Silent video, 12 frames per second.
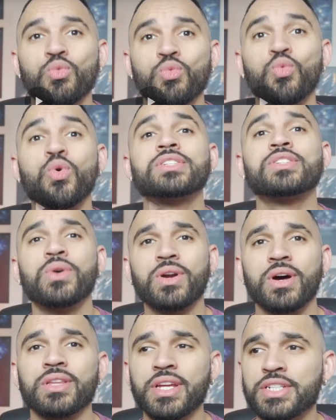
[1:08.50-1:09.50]
What's going
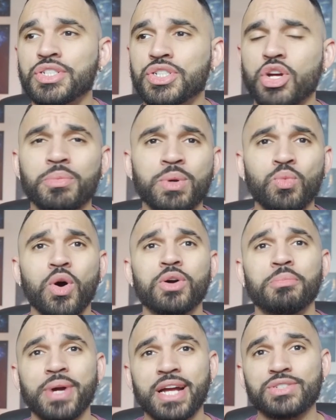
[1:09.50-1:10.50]
on, ladies and gentlemen?
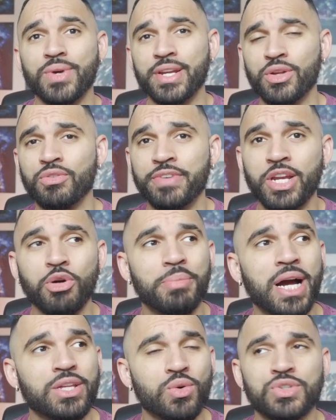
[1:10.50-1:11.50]
Welcome back to another video
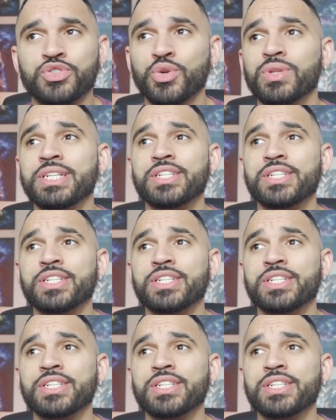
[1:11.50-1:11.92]
by yours truly.